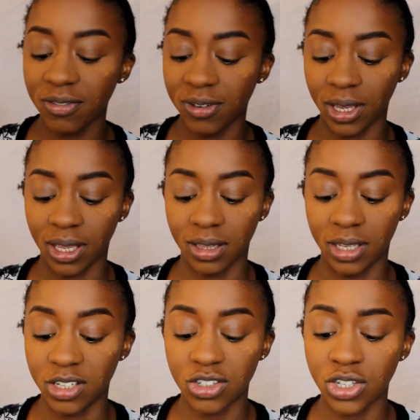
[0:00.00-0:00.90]
think
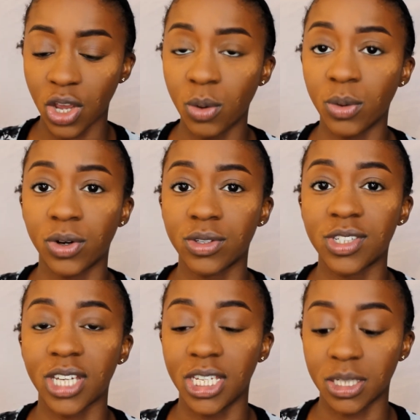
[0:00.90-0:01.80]
it's so good to
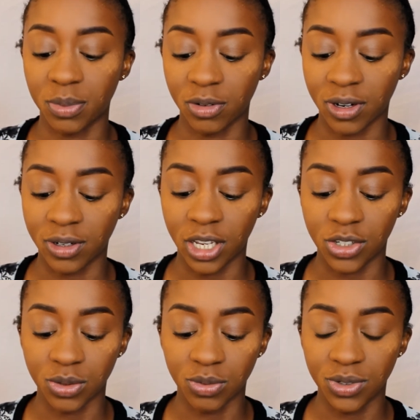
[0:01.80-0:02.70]
change up your
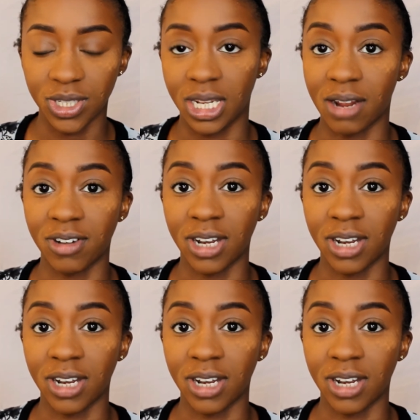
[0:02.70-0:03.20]
foundation routine every